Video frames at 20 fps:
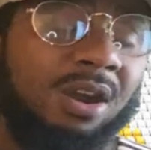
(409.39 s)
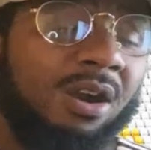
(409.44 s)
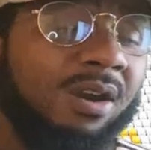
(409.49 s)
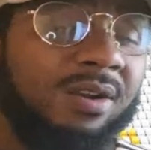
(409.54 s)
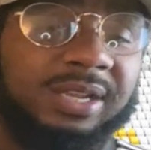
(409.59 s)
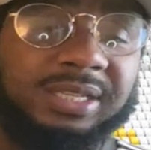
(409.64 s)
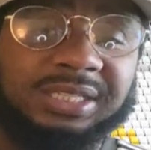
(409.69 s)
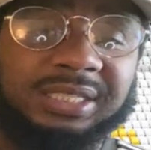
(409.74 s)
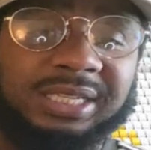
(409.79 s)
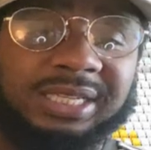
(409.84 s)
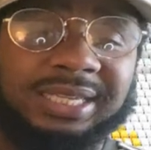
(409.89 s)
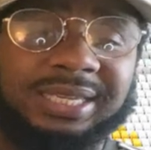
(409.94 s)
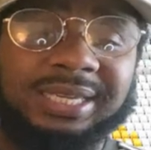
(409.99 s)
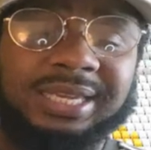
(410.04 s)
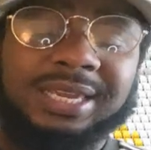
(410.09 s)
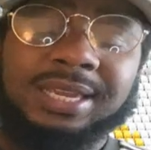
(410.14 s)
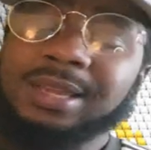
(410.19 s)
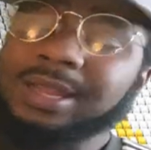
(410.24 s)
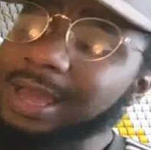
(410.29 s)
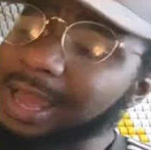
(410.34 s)
Honestly,
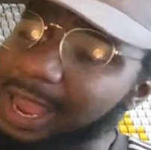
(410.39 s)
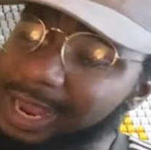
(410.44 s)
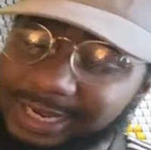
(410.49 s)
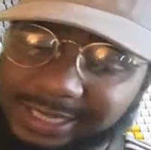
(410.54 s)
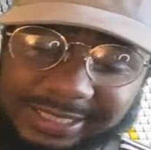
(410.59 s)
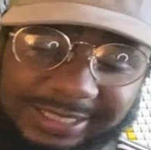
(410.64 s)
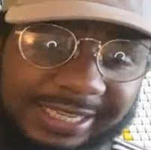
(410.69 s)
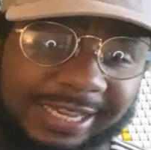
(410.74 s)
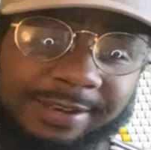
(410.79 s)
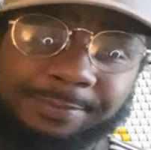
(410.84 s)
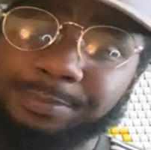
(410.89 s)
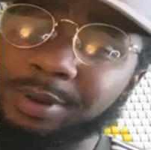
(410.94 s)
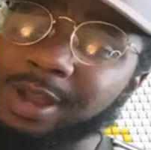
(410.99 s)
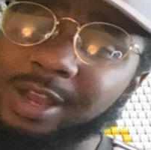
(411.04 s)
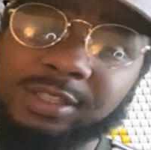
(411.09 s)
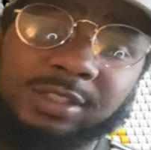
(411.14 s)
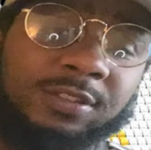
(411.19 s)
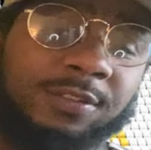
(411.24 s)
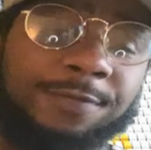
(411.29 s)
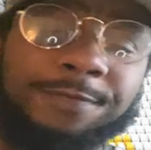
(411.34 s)
like I said,
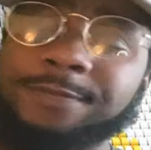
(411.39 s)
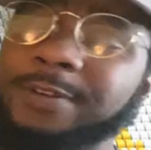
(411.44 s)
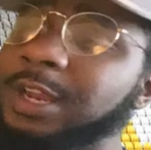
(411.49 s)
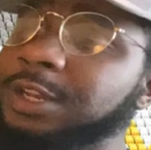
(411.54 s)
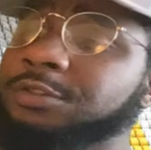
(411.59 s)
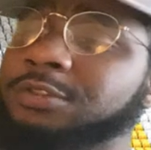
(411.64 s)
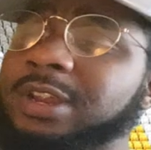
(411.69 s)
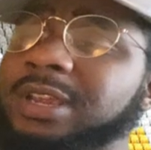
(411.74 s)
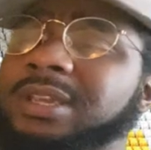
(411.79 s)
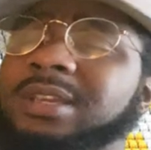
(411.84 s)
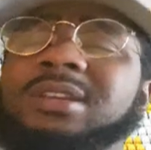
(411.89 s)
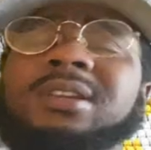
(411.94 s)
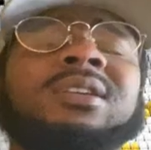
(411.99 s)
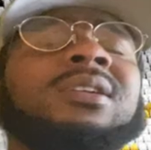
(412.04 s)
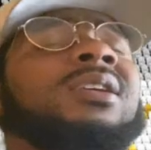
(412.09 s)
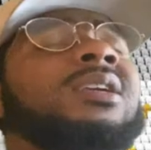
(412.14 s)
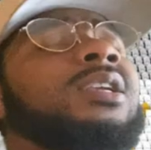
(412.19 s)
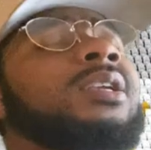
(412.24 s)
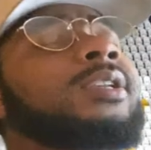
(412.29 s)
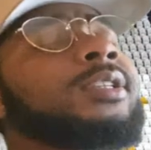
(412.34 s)
Pastor Frederick
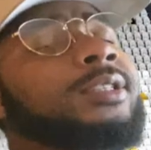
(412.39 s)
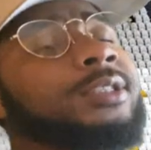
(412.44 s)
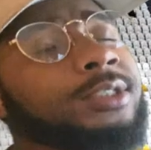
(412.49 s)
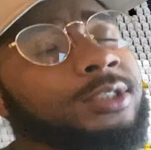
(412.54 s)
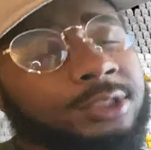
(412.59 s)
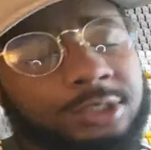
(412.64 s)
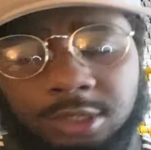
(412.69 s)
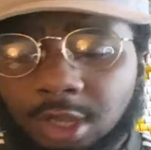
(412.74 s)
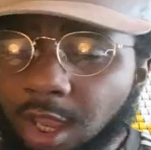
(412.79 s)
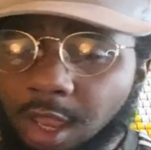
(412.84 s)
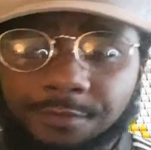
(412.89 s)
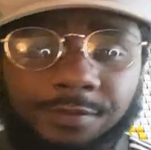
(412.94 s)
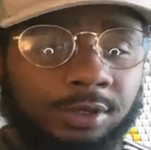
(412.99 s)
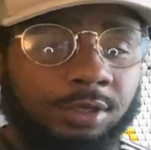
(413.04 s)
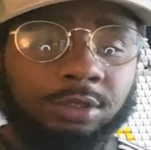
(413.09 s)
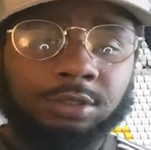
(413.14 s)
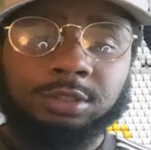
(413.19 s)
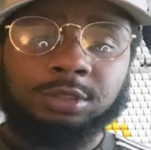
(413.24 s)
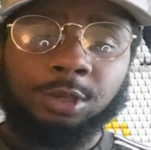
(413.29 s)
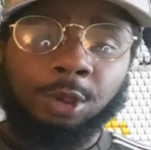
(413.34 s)

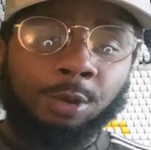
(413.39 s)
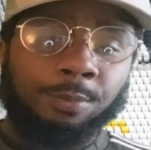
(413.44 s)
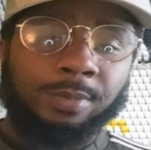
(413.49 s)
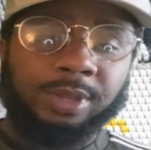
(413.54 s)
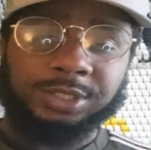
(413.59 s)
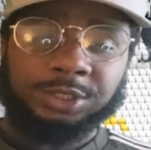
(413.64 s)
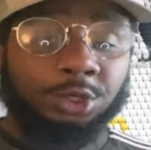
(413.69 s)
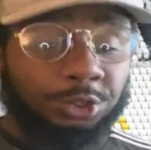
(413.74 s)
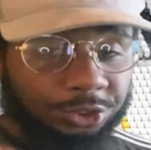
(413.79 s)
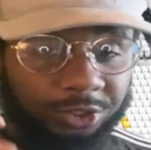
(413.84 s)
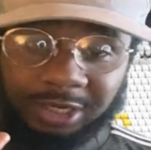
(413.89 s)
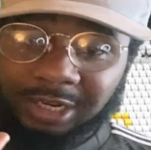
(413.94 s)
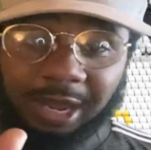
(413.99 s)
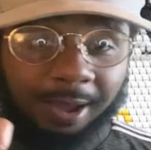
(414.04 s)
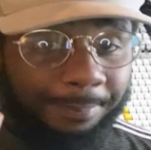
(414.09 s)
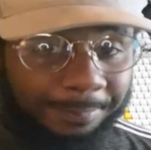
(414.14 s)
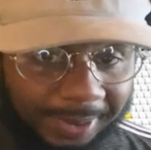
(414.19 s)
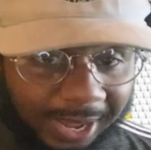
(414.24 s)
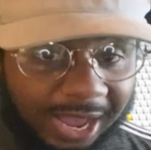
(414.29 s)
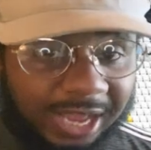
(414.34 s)
serving those sermons. You shall
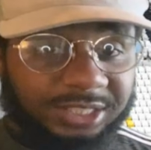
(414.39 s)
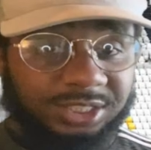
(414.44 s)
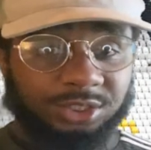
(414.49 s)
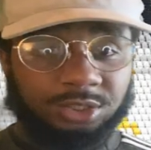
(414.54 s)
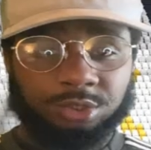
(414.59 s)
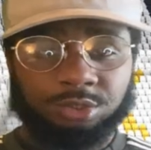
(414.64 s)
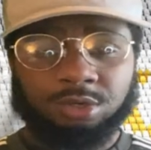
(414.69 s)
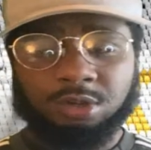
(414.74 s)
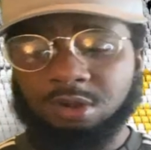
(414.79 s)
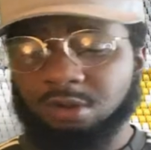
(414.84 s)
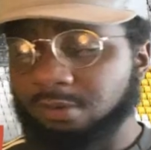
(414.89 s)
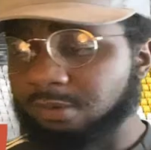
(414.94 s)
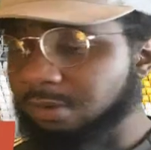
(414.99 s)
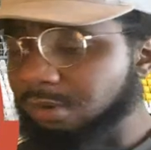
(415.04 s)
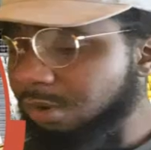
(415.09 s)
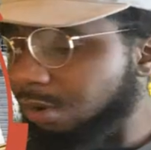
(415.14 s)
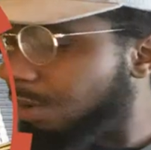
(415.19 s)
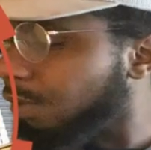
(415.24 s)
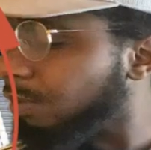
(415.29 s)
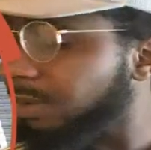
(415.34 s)
not pass, you know,
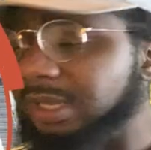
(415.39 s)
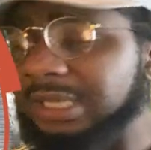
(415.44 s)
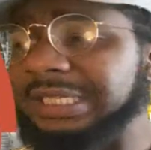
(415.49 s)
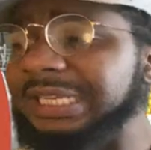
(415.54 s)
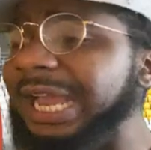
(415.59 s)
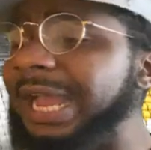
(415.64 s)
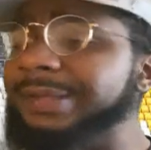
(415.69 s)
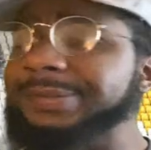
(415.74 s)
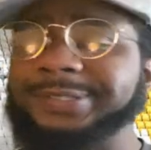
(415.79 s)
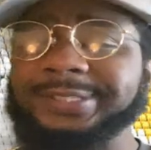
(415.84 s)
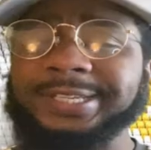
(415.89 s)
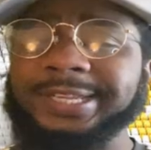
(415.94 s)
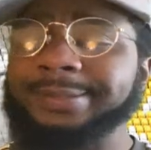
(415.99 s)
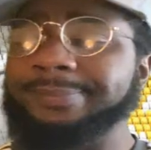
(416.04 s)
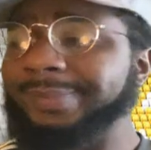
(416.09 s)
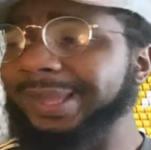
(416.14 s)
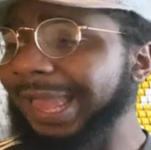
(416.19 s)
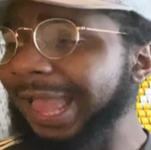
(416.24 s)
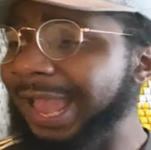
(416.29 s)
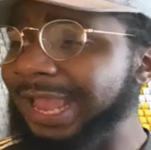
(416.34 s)
all the time to
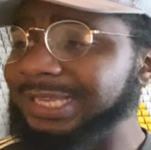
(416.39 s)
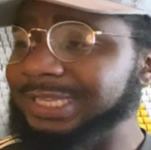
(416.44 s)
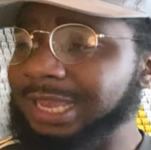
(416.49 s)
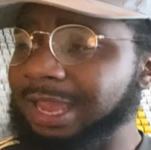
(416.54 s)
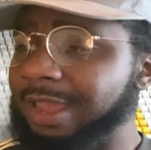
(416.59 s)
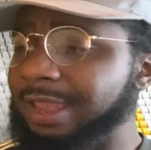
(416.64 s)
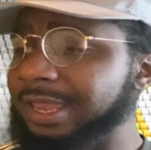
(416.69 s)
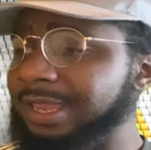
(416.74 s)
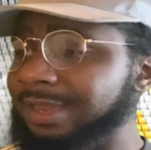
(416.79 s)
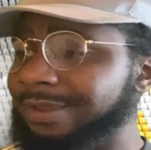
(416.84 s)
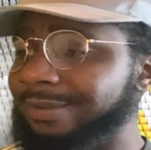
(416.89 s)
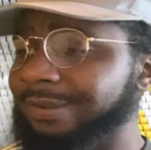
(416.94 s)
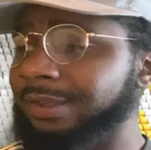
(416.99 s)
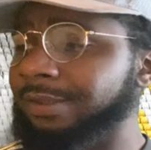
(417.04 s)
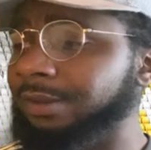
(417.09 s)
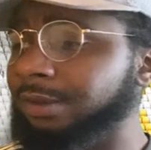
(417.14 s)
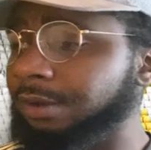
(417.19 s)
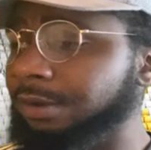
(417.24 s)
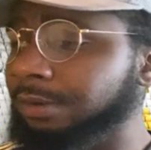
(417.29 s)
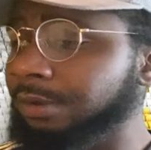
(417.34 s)
them guys out here,
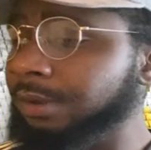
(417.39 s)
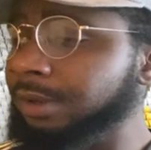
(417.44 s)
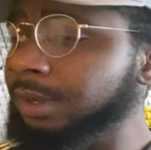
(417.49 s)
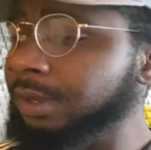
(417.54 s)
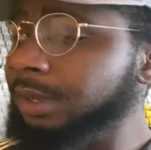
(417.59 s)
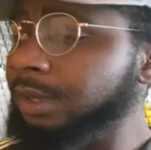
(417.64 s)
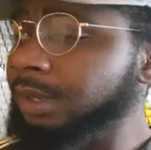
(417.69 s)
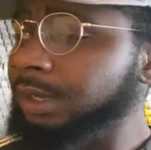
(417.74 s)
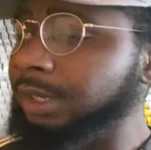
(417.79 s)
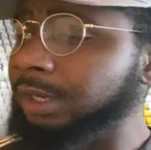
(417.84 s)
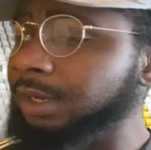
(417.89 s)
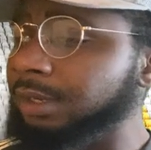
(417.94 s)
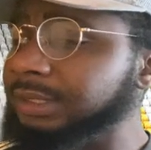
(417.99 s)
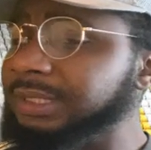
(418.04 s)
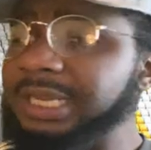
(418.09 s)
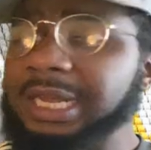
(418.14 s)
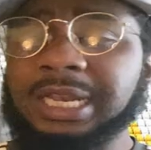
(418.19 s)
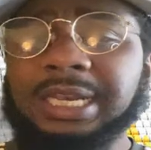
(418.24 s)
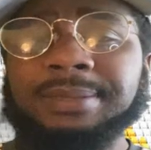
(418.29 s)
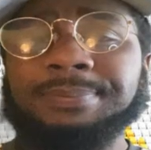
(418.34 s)
you know. You know,
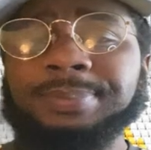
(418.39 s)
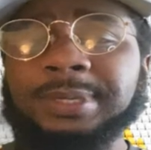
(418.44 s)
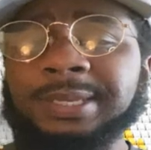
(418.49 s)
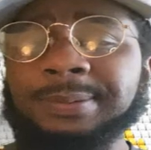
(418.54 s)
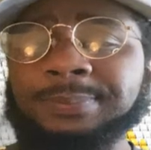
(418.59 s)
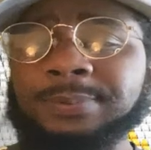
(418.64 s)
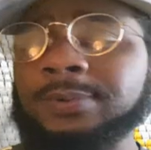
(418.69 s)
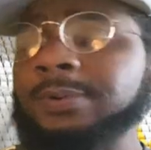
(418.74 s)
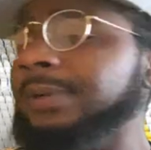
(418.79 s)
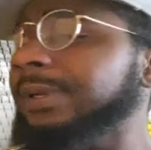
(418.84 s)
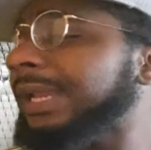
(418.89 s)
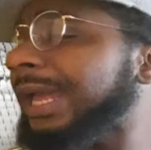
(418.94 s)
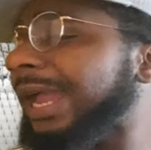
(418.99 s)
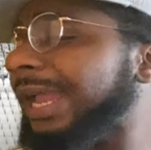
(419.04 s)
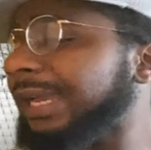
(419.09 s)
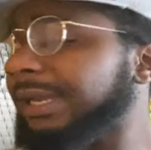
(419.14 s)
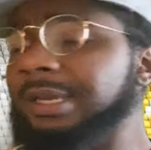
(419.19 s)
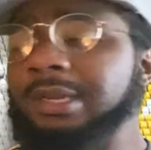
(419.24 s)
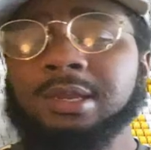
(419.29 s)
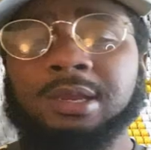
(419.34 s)
telling people
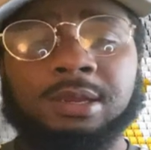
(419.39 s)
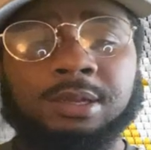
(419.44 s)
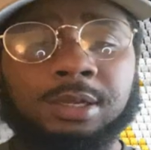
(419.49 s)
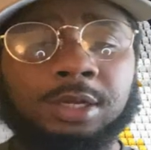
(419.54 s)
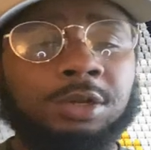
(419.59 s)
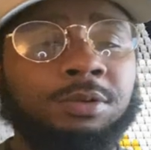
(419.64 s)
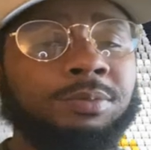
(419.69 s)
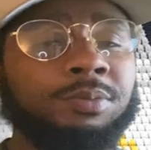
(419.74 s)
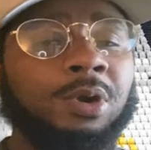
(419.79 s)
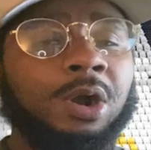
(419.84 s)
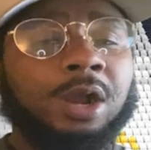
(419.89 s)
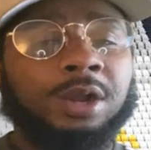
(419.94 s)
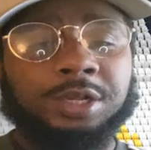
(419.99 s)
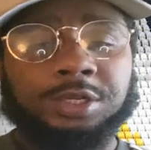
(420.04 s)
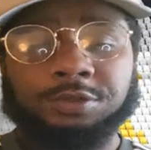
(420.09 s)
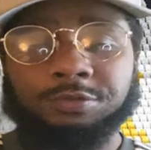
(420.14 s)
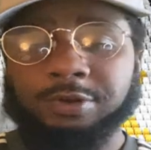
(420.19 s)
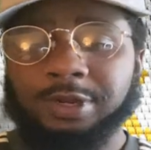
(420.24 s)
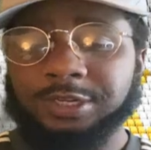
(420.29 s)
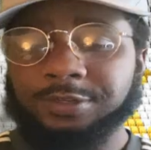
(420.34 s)
like
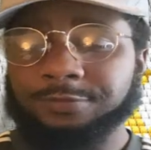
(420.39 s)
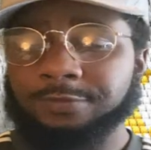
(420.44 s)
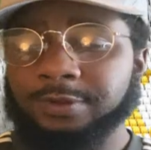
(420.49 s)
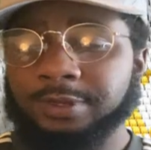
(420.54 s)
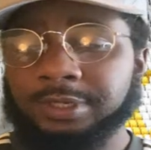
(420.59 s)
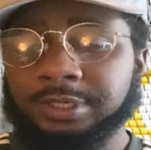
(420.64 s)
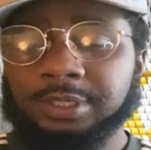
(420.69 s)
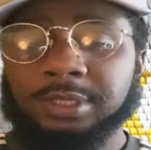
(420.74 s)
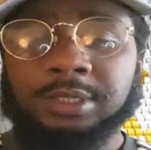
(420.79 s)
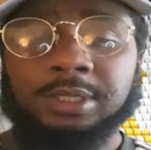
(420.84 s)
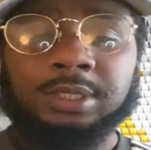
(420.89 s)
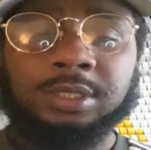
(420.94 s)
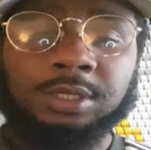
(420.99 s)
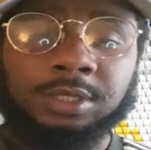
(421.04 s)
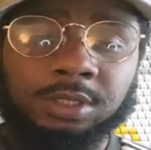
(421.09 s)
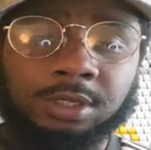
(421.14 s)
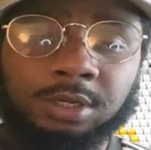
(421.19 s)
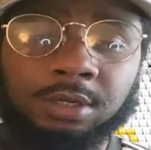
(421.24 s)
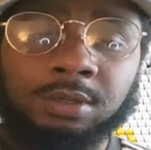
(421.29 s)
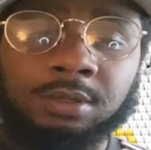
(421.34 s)
Marcus Rashford,
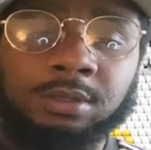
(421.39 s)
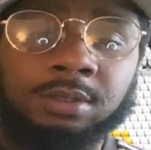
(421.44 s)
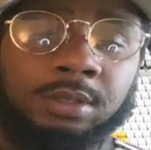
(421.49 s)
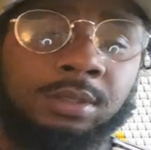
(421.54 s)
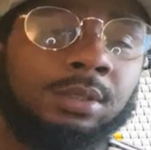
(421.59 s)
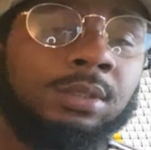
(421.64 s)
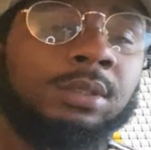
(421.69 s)
you know,